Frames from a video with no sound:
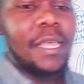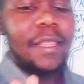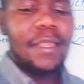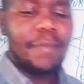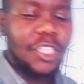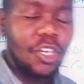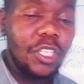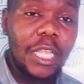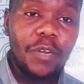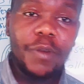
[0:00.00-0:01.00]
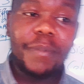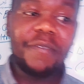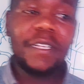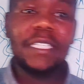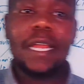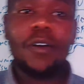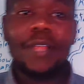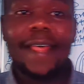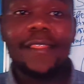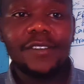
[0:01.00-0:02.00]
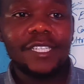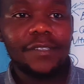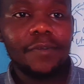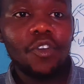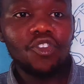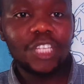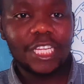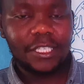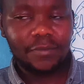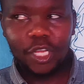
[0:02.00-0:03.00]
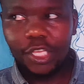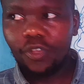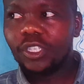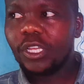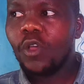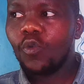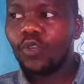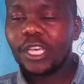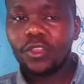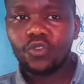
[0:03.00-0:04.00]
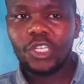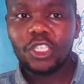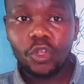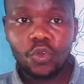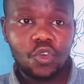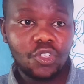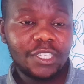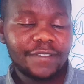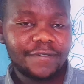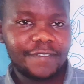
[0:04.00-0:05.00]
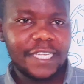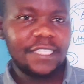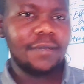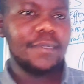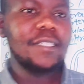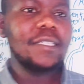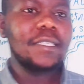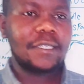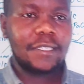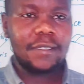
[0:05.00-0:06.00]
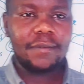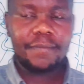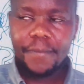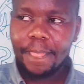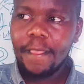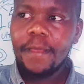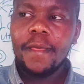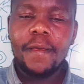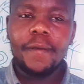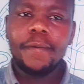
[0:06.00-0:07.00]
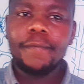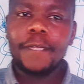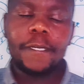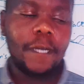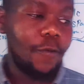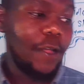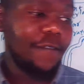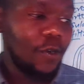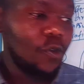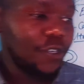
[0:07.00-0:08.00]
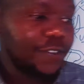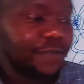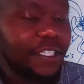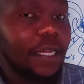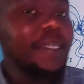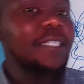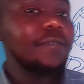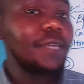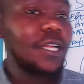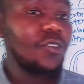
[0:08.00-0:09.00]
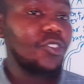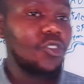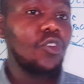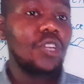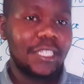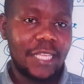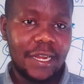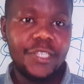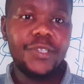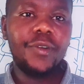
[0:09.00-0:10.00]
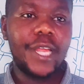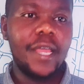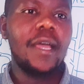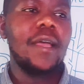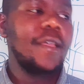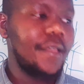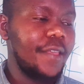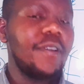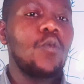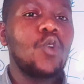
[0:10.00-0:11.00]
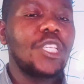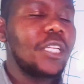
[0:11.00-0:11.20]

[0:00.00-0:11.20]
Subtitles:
The materials that will be filtered out are those small sized molecules, which are those ones: glucose, vitamins. We have glucose, vitamins, mineral salts, that urea, even water.